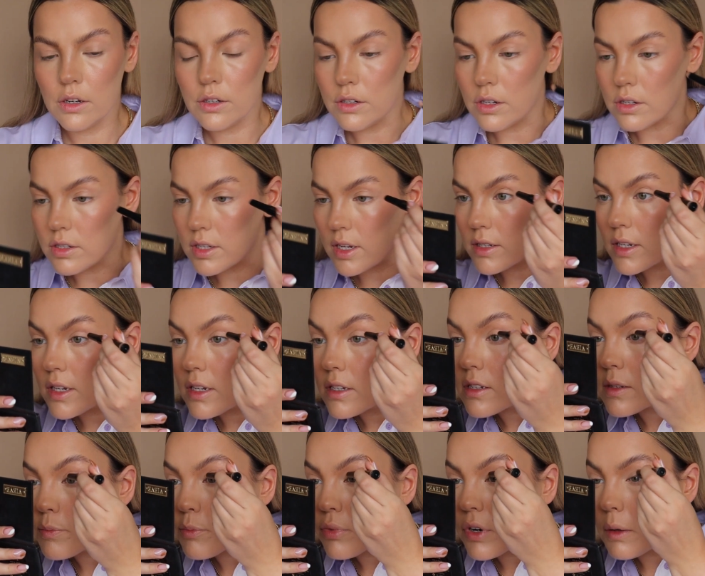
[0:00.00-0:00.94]
just as
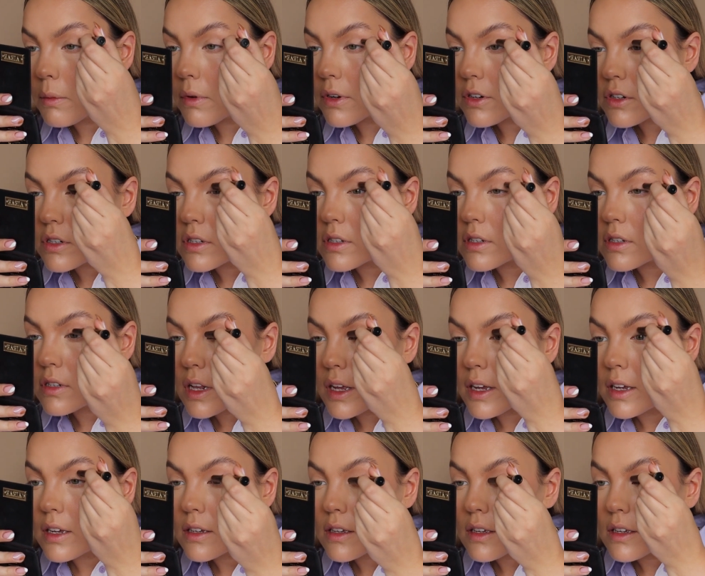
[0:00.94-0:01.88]
it's pretty much
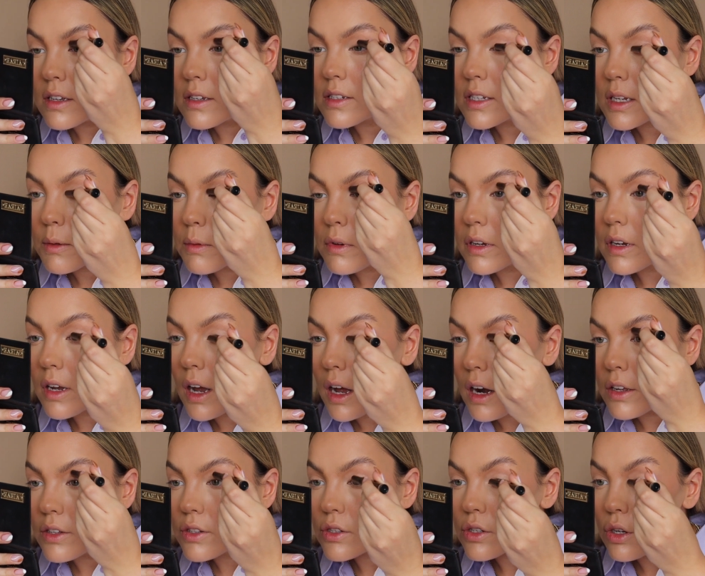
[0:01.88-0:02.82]
like a similar
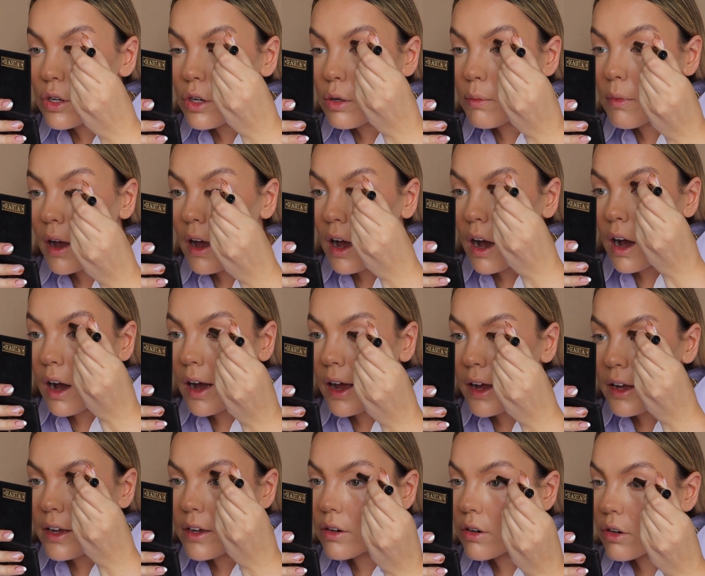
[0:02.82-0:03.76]
colour to my
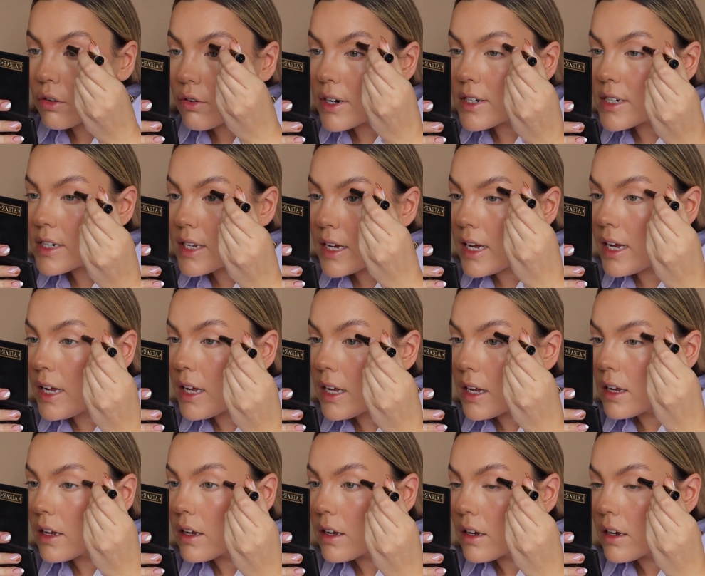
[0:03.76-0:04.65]
eye already.